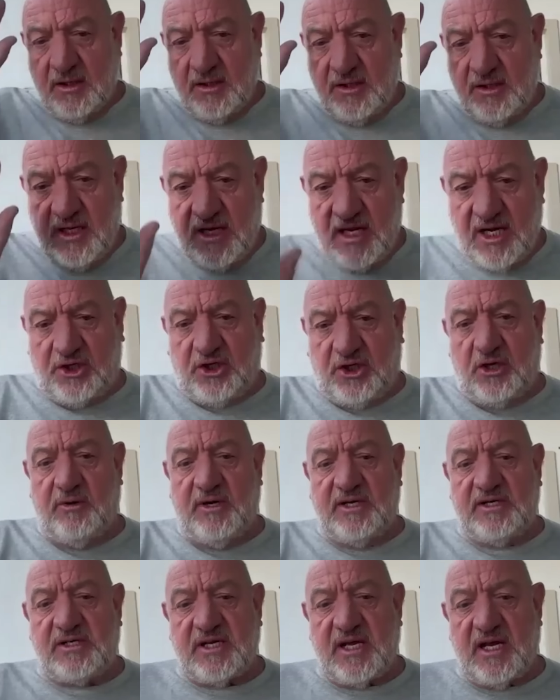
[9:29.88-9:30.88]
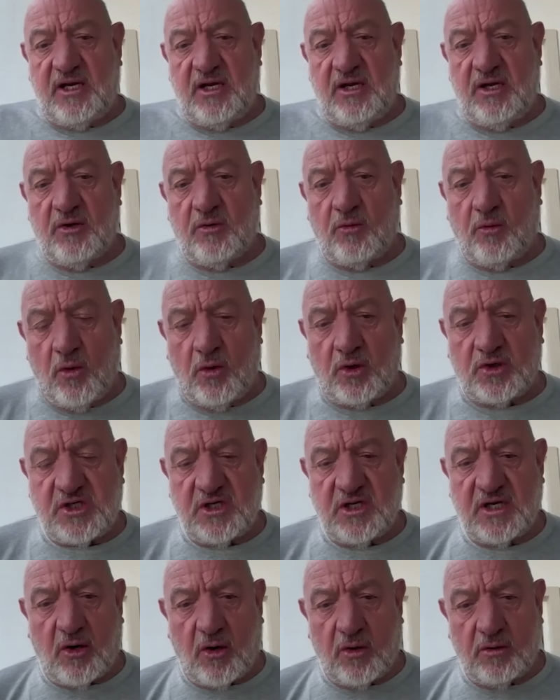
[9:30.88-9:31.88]
The issue is then the
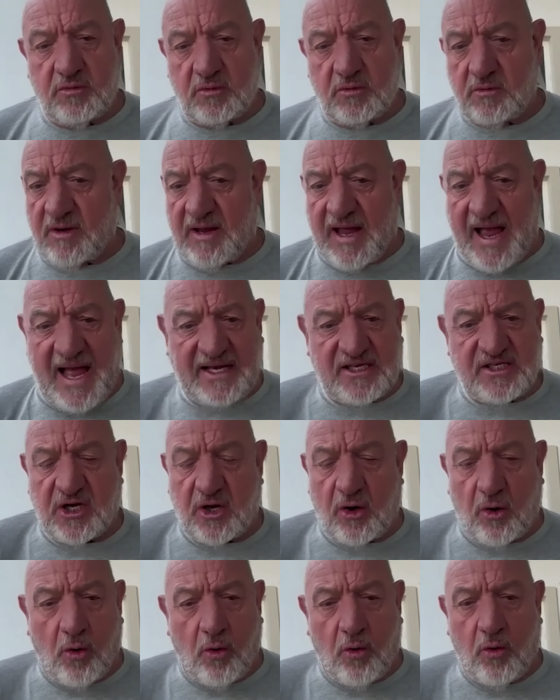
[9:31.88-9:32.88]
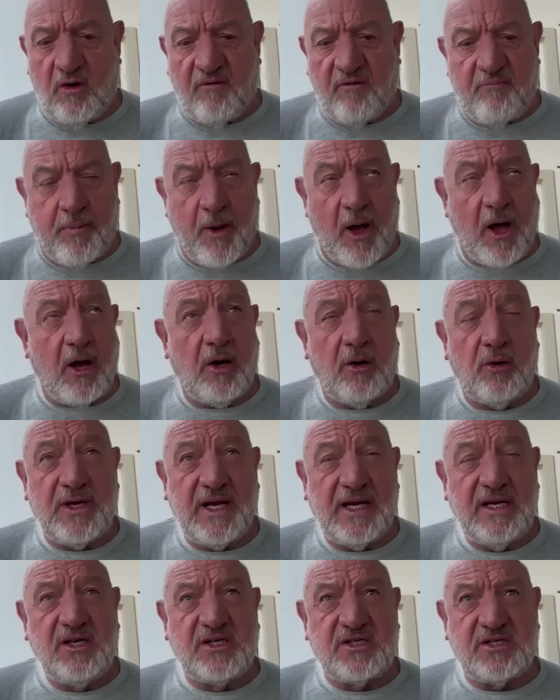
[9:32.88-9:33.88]
water had to all have piled
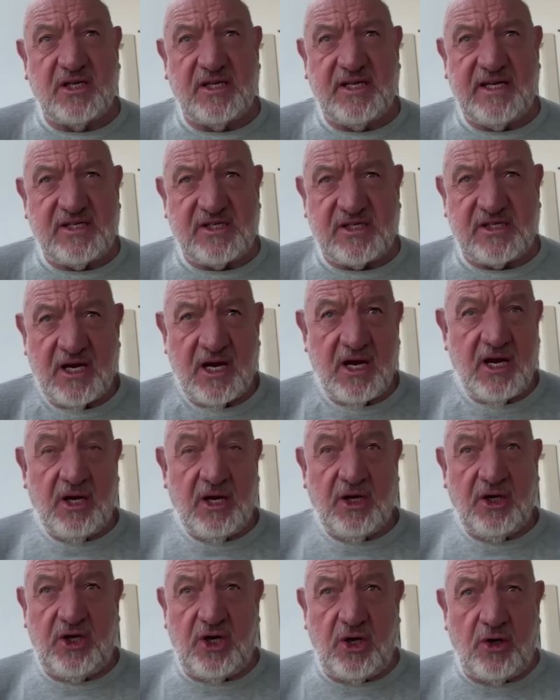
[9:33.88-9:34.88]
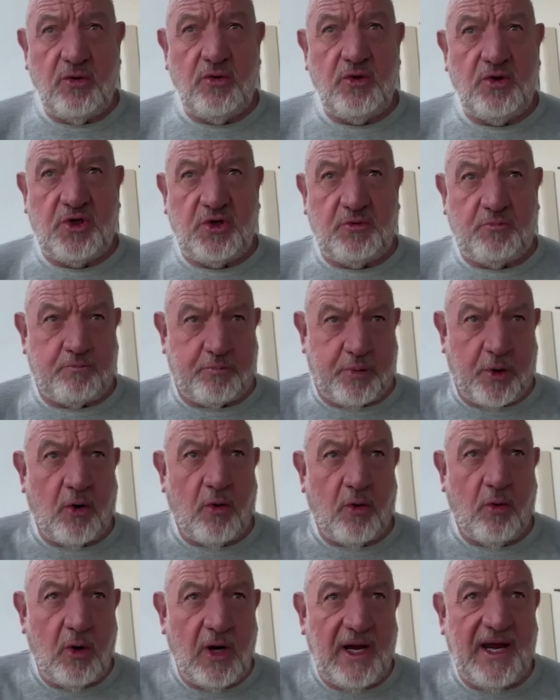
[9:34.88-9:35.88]
into this huge
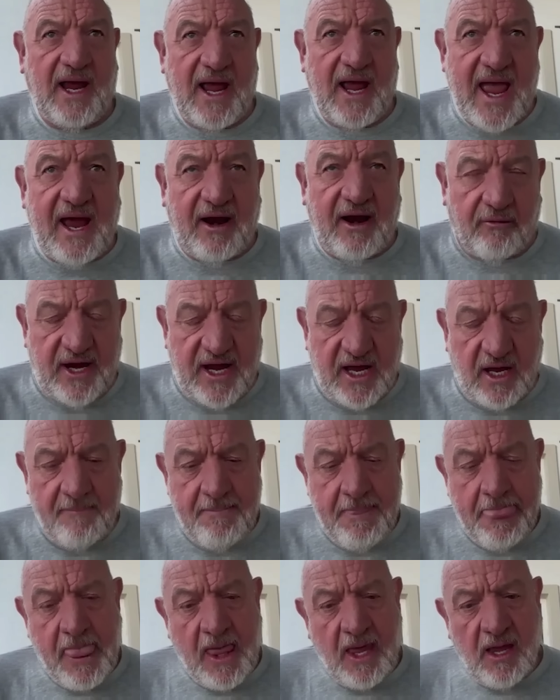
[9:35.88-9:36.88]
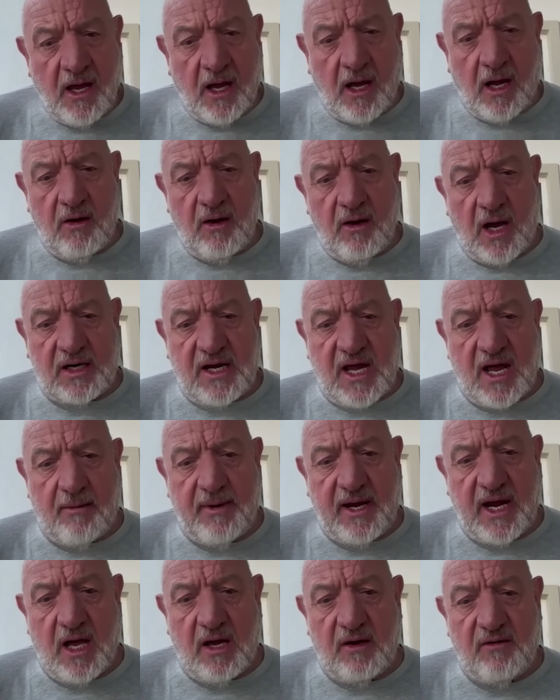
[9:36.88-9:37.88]
pooling area,
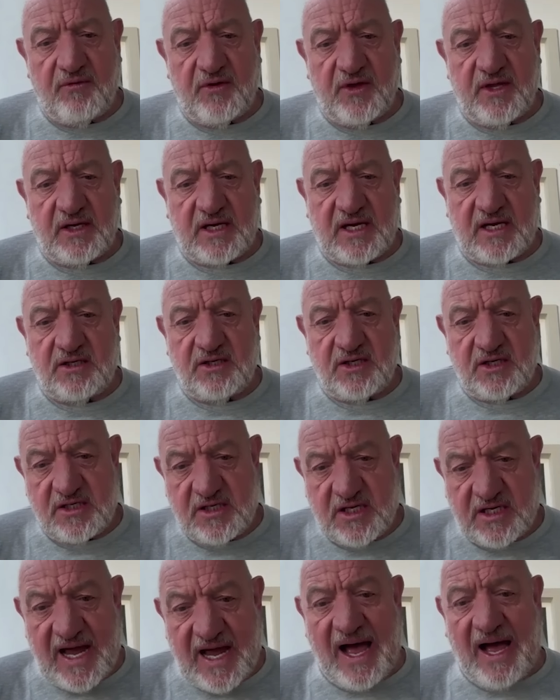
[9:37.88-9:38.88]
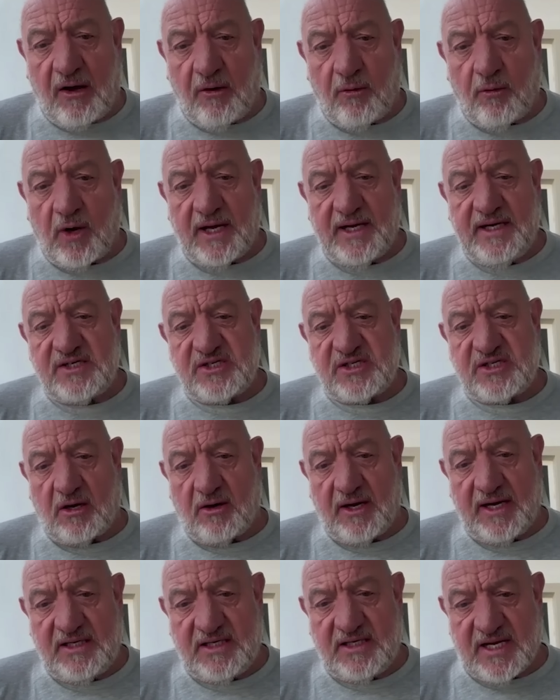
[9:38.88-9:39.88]
coming over the cutaway
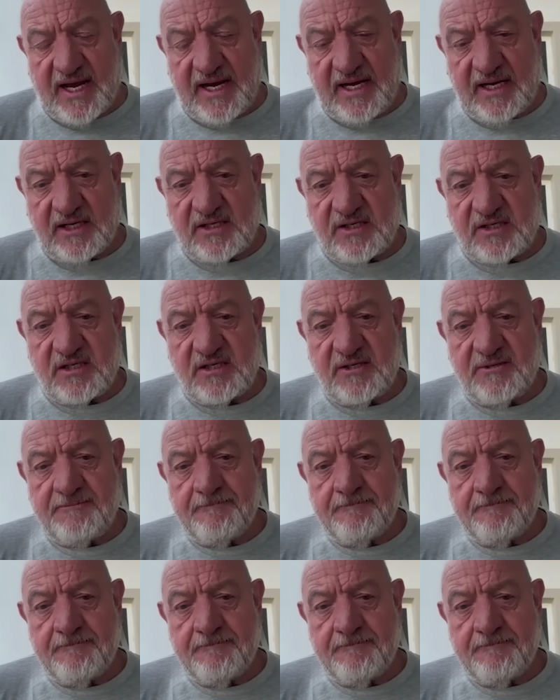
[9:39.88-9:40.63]
side decks